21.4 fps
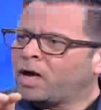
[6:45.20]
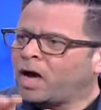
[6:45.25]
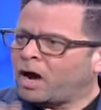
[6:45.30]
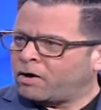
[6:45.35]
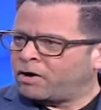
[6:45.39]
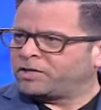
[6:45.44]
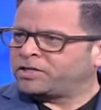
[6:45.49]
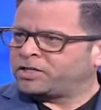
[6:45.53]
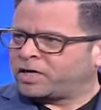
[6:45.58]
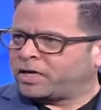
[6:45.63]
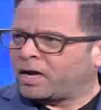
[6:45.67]

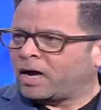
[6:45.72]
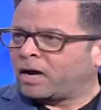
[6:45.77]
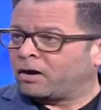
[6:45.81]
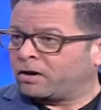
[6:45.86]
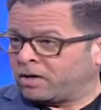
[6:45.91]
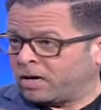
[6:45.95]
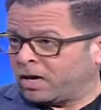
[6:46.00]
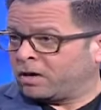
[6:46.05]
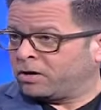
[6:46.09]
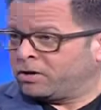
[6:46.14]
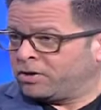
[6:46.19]
our,
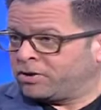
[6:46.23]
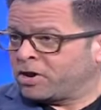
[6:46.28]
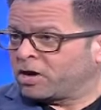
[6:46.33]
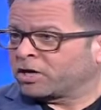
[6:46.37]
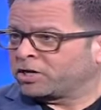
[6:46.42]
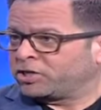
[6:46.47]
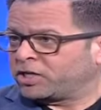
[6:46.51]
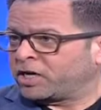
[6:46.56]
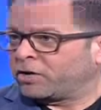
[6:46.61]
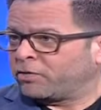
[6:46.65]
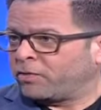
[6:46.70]
our, our,
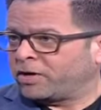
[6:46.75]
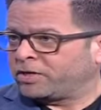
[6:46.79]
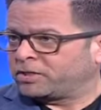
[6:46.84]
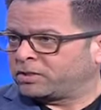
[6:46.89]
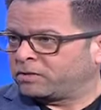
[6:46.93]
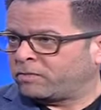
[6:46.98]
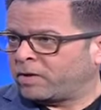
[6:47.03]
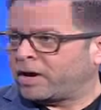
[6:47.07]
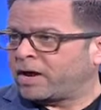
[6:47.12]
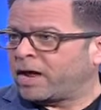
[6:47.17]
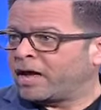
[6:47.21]
younger
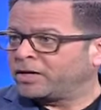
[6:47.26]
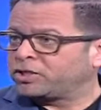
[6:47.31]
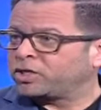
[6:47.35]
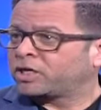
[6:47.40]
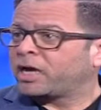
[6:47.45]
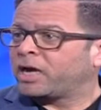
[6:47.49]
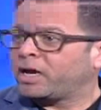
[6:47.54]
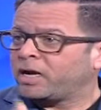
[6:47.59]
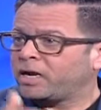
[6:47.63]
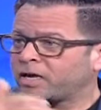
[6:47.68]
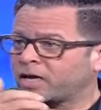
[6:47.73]
generation, right? Yeah.
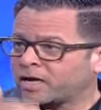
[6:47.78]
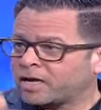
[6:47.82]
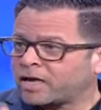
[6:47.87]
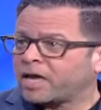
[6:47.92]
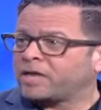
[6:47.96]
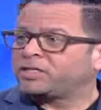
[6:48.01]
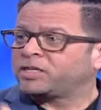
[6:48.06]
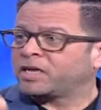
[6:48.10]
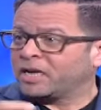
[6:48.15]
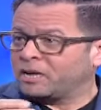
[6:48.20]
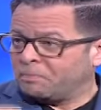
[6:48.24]
Educating,
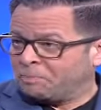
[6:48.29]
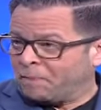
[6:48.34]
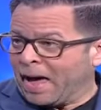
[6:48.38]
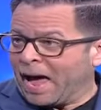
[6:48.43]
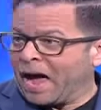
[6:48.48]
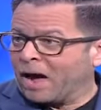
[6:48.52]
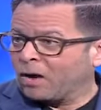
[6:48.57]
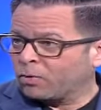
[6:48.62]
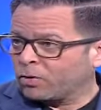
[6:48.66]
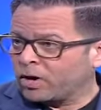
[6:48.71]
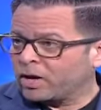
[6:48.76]
engaging, and
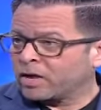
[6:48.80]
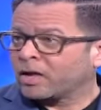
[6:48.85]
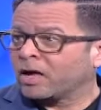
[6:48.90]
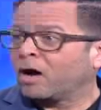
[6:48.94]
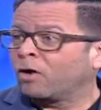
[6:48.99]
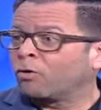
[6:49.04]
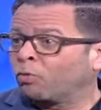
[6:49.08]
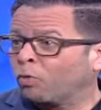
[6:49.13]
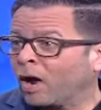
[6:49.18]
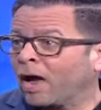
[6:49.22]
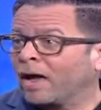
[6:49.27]
empowering
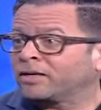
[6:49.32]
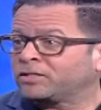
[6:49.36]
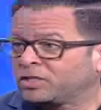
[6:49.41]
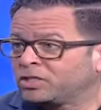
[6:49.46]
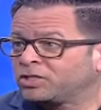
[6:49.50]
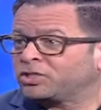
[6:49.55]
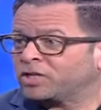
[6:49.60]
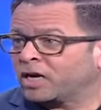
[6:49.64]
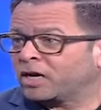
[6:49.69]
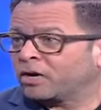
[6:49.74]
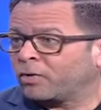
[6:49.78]
yeah. a
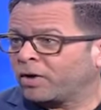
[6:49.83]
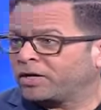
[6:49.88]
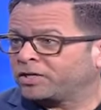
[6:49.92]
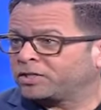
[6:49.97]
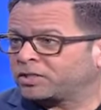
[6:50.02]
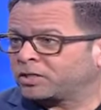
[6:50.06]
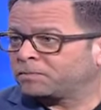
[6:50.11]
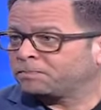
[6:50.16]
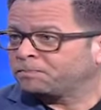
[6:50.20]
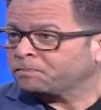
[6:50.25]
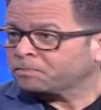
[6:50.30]
rising
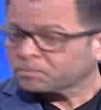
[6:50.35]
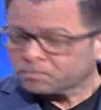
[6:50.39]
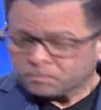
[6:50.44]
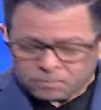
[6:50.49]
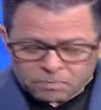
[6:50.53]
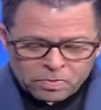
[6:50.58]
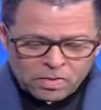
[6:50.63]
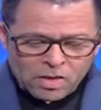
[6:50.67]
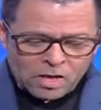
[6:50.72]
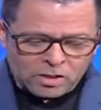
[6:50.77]
generation. Yeah.